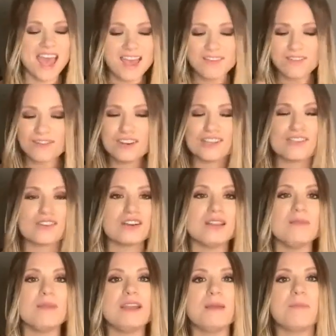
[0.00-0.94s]
Every
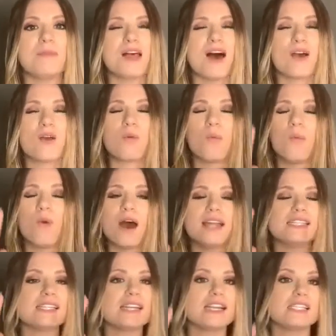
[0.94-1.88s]
30-minute block,
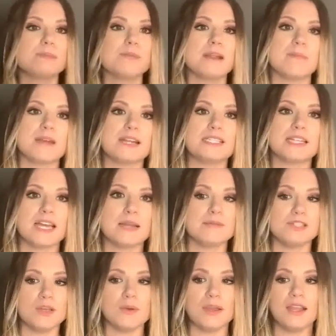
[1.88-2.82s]
what did I spend my
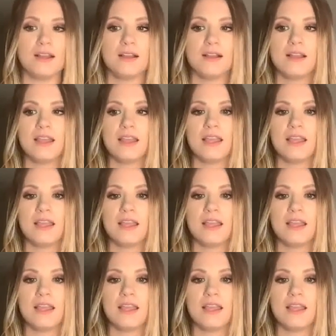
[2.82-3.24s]
time doing?